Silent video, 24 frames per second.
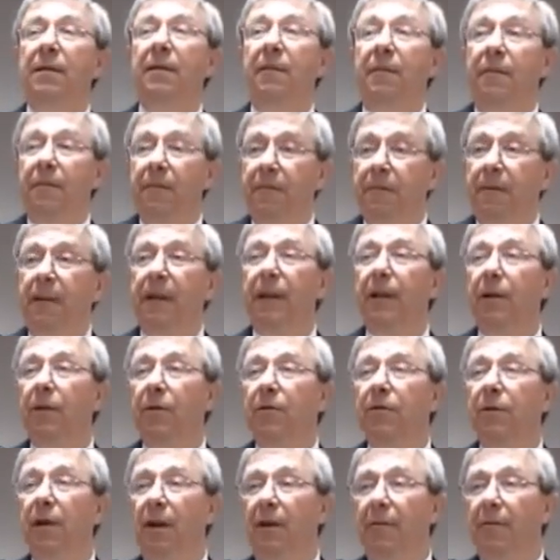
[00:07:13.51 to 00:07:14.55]
that
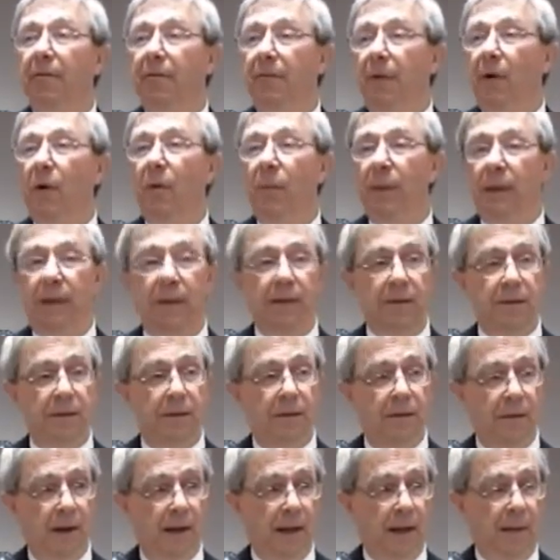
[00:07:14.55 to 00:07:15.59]
fears and phobias
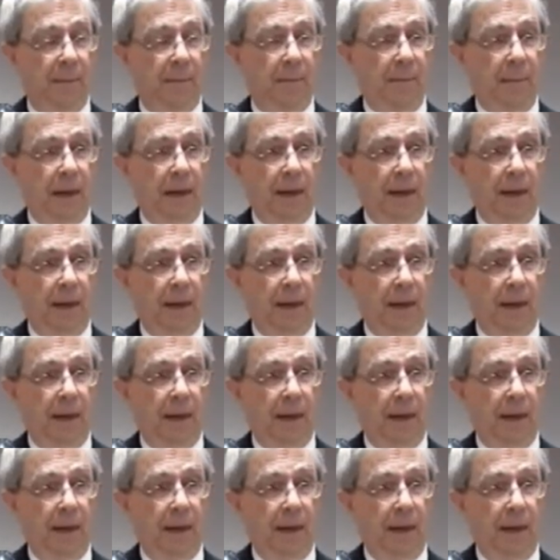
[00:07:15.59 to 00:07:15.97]
develop